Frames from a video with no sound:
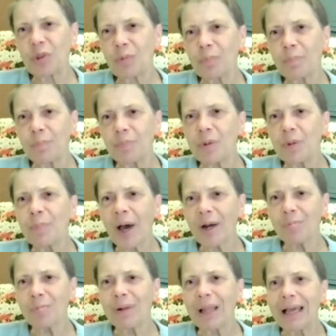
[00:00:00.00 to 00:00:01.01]
the
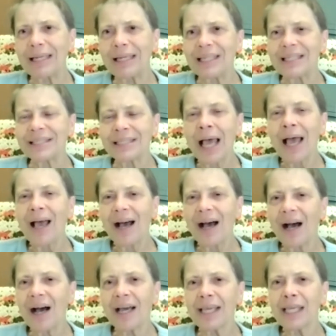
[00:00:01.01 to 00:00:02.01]
bottom line is
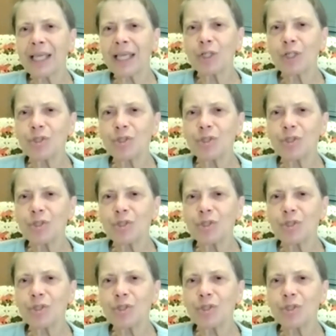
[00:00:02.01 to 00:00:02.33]
I